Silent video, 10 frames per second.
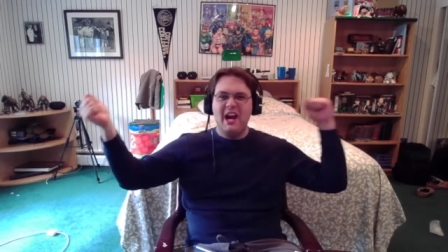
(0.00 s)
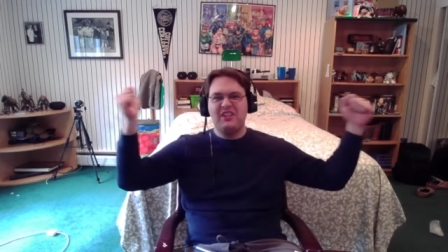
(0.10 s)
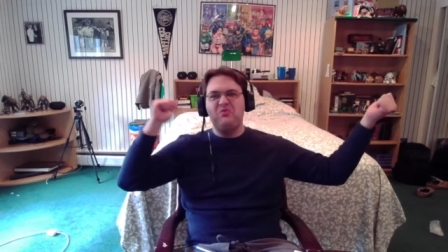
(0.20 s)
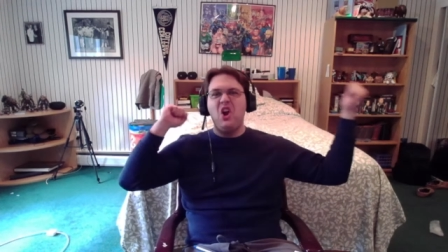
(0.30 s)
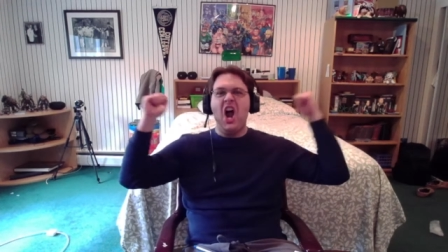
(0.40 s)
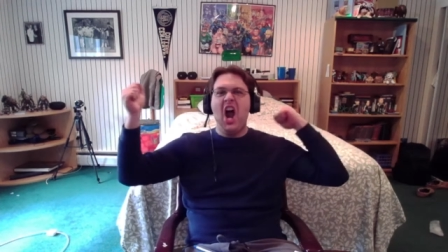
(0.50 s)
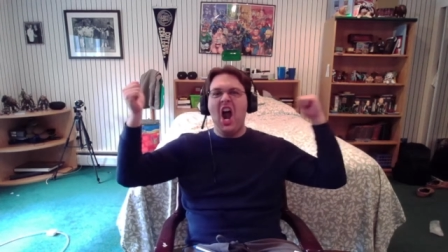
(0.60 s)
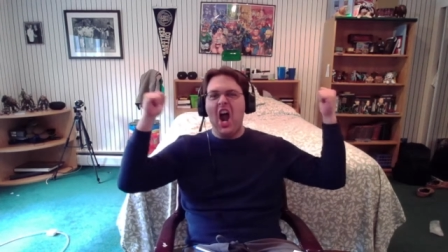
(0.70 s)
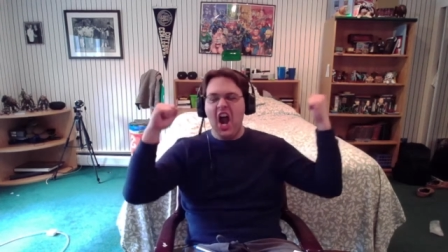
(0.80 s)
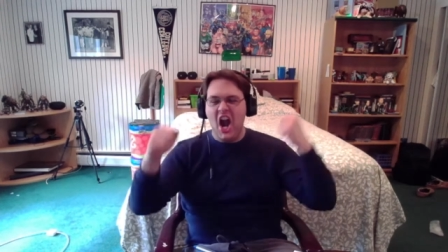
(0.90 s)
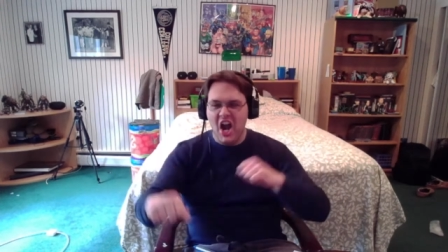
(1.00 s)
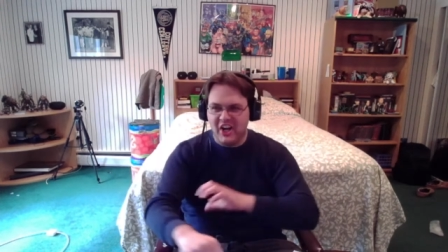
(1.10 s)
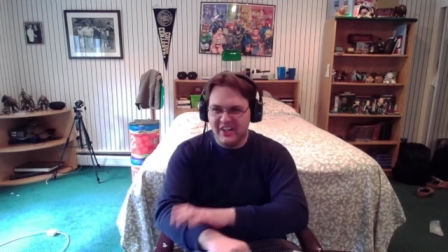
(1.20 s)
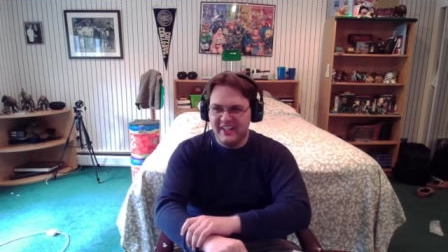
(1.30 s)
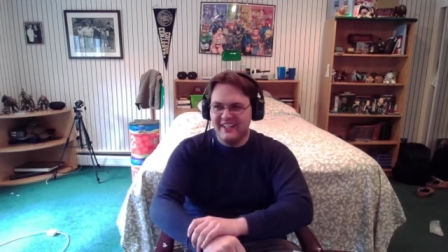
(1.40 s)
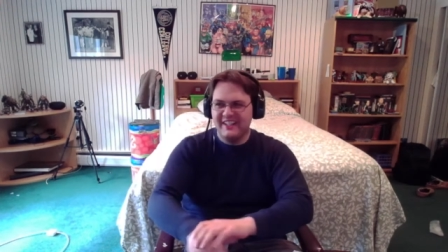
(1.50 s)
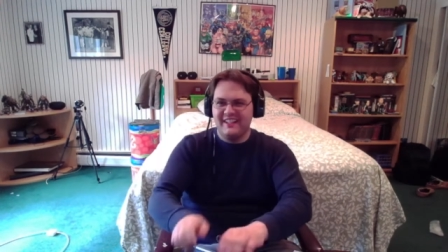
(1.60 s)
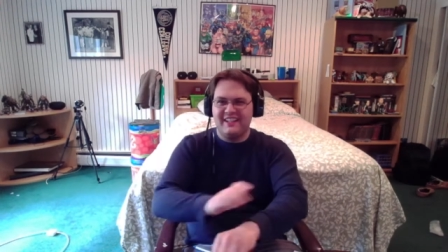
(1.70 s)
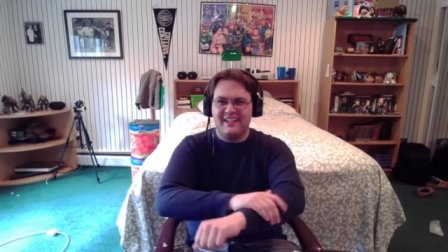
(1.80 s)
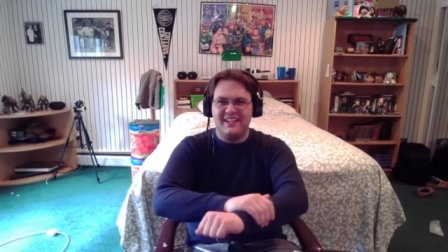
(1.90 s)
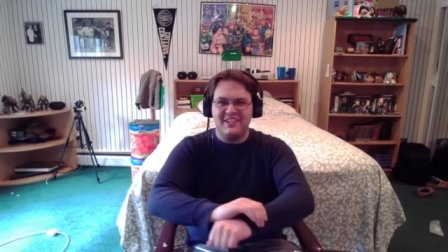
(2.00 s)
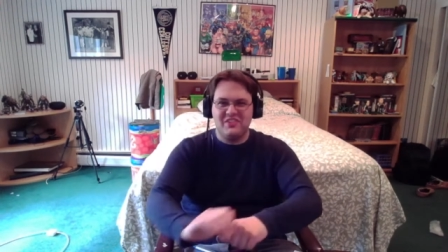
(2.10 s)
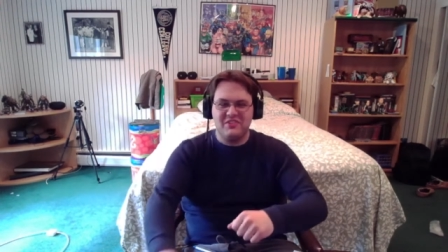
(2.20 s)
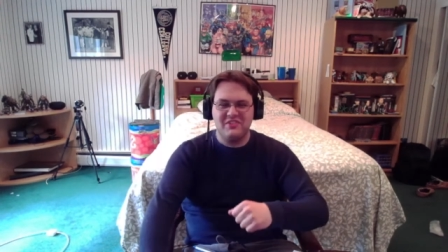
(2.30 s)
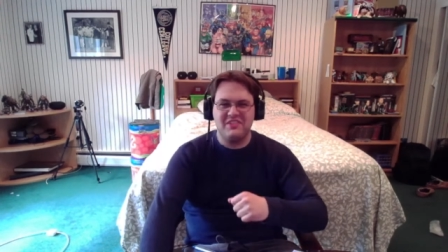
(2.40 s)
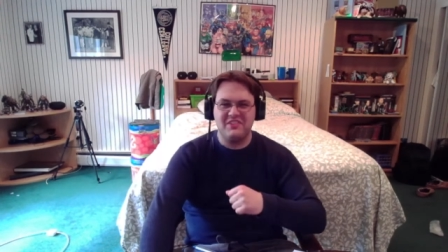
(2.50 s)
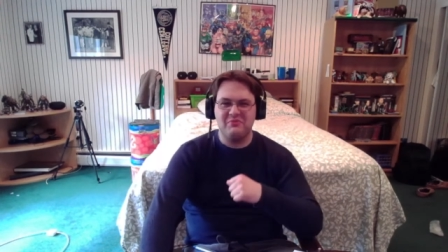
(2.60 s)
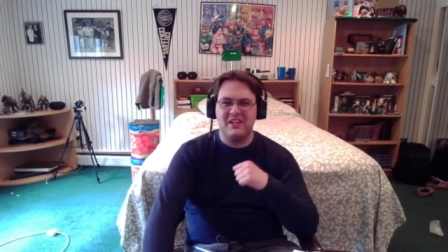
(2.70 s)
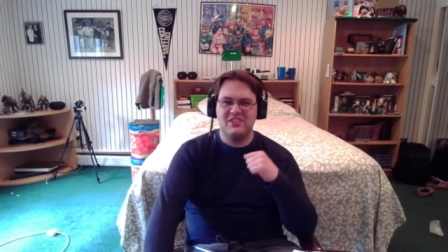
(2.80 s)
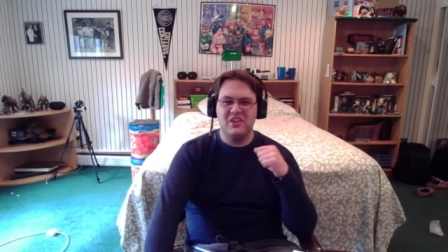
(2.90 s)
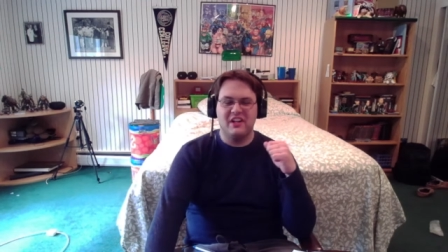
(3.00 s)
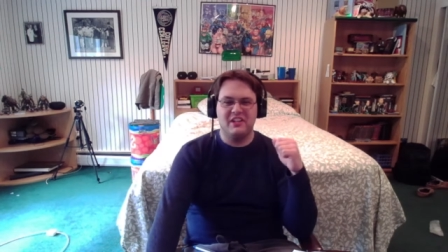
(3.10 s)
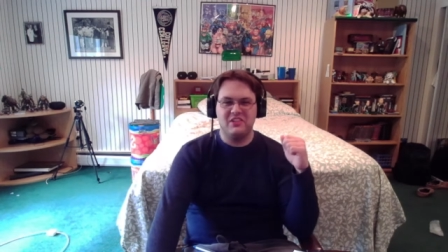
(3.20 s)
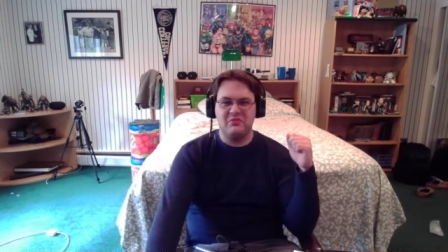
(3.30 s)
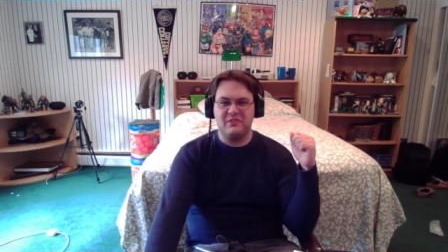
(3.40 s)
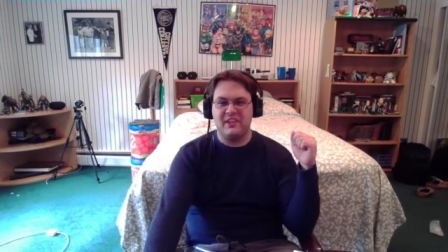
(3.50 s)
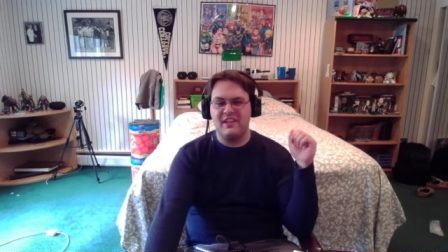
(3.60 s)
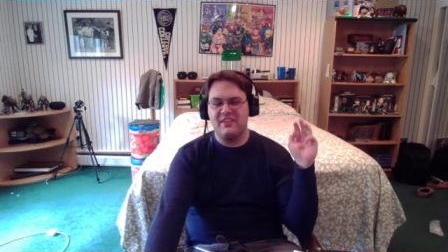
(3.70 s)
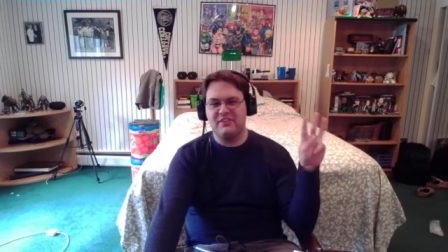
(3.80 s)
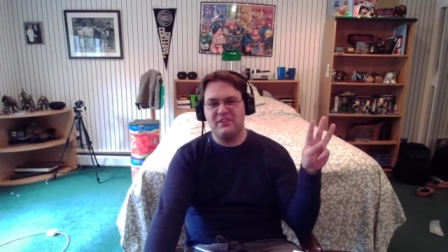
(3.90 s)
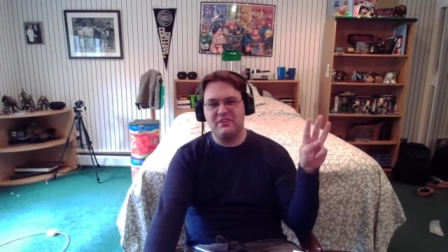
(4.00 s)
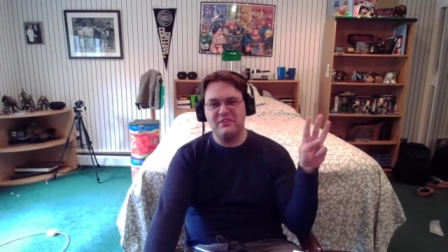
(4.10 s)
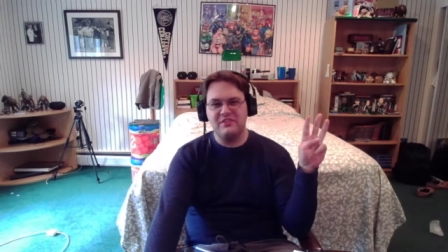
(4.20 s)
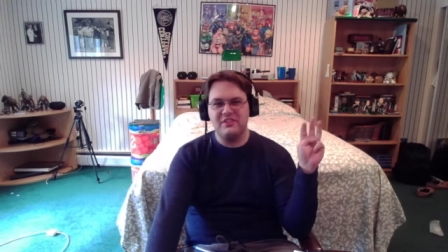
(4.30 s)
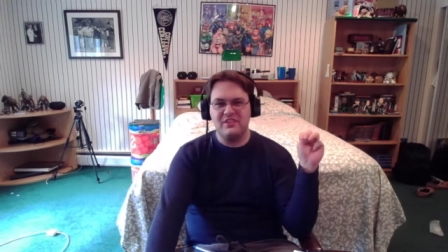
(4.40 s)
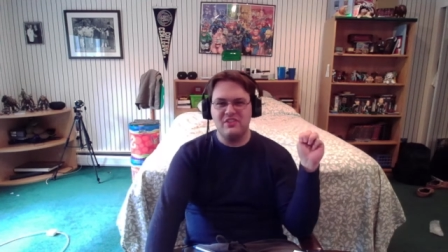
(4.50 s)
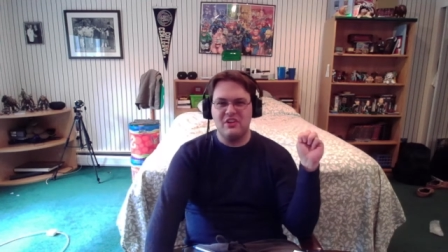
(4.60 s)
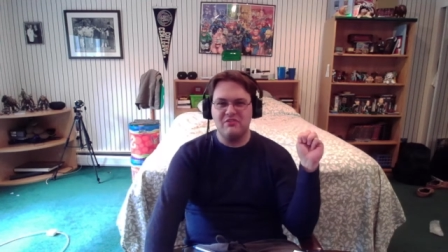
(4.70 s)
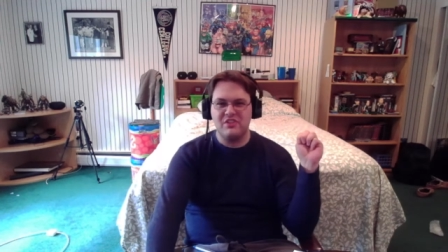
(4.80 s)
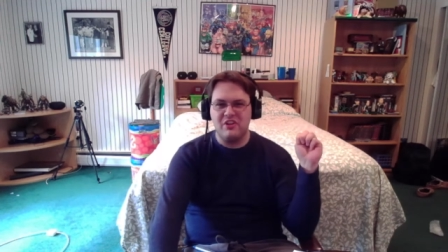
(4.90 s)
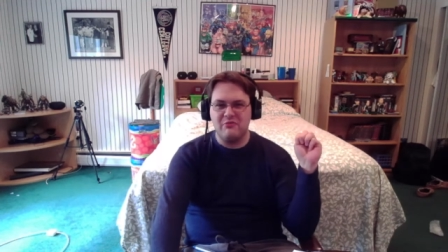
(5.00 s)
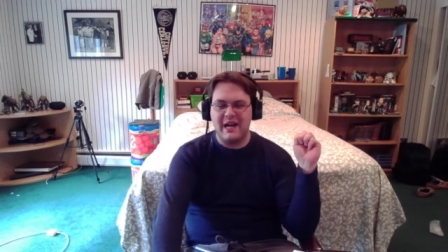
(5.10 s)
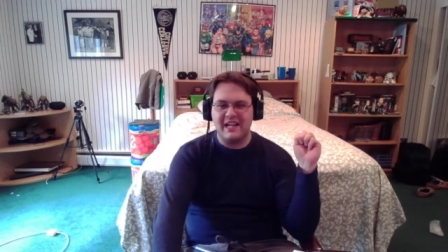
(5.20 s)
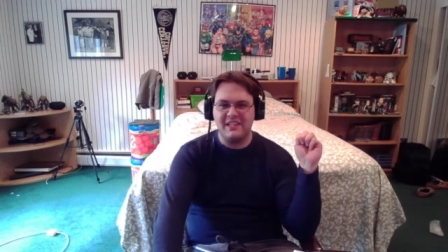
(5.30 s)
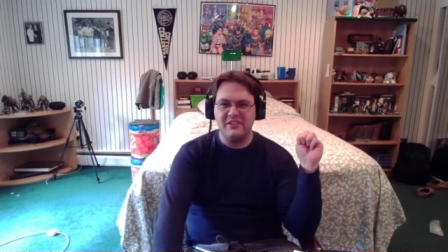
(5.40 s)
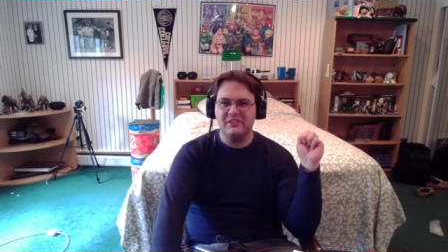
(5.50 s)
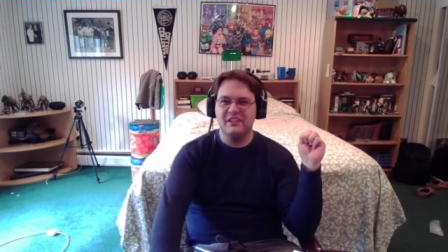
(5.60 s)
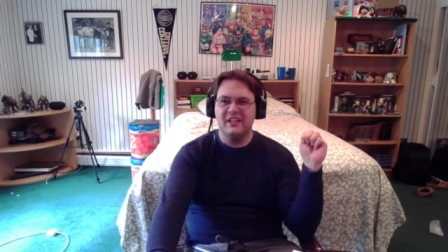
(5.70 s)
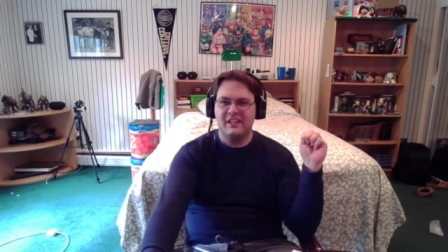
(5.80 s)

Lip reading: Roar! And turns into the third Dodo Magir.